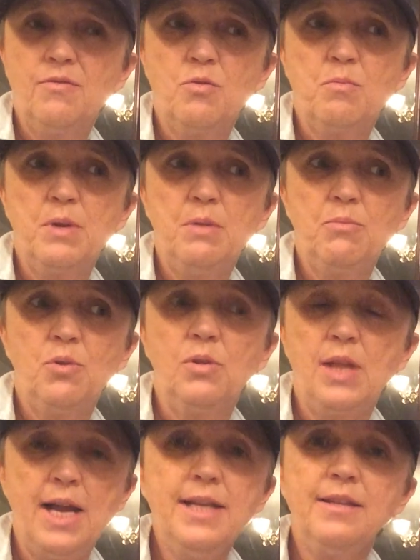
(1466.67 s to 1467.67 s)
for people
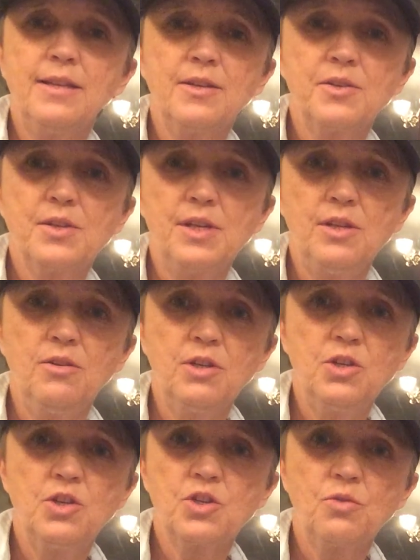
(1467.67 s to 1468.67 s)
like this that you
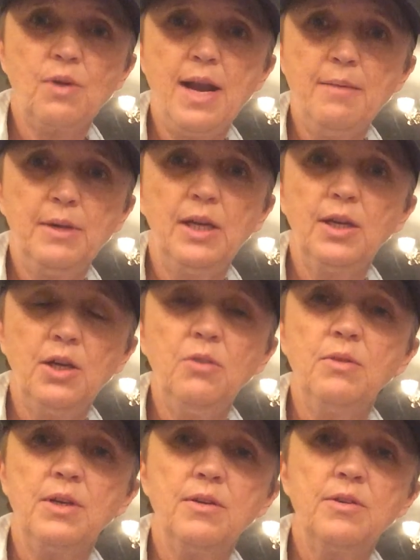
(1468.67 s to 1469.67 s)
can just grab and
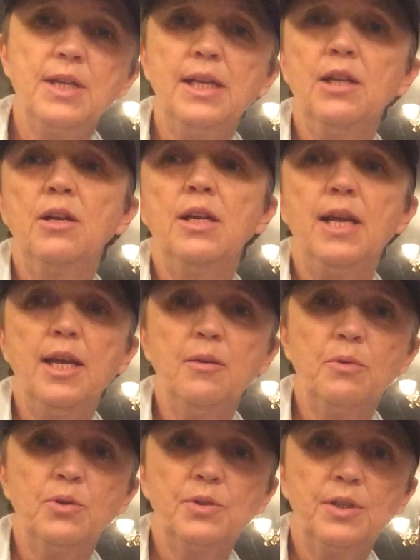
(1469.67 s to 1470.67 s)
go and take care of your
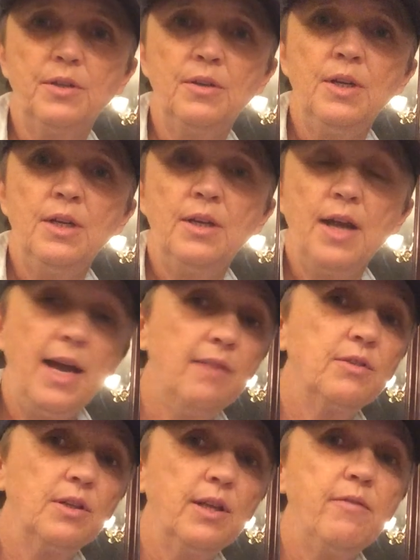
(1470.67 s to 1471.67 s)
animals and not
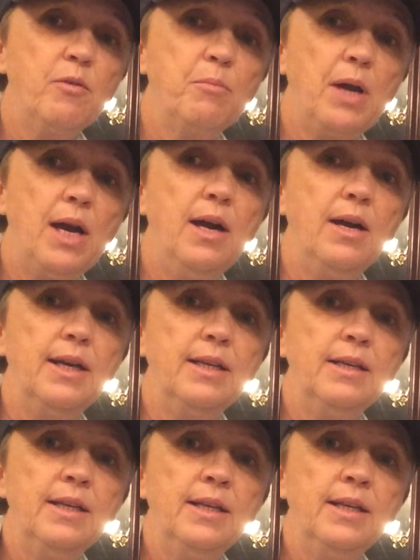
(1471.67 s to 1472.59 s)
have to leave them behind.